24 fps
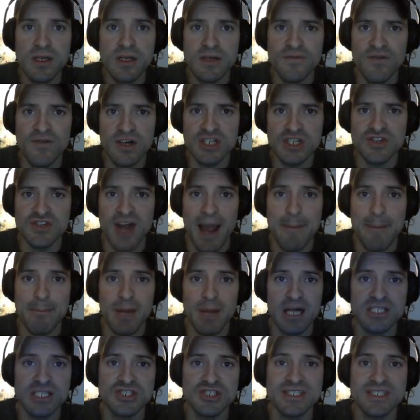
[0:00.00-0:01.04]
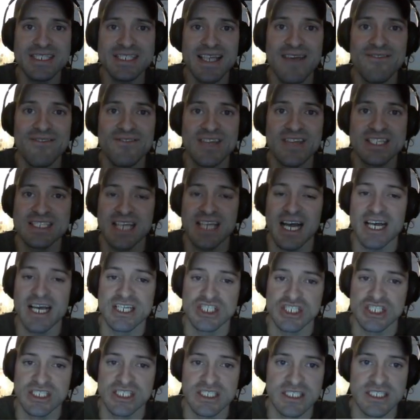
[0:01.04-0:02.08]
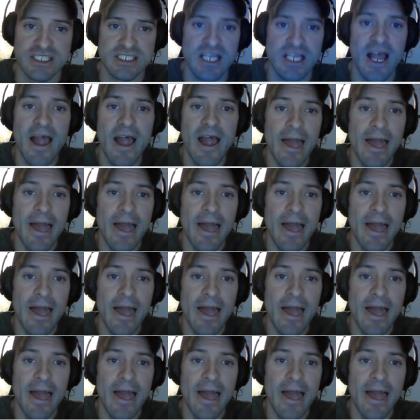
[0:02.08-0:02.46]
First strat, Monstrous Visages.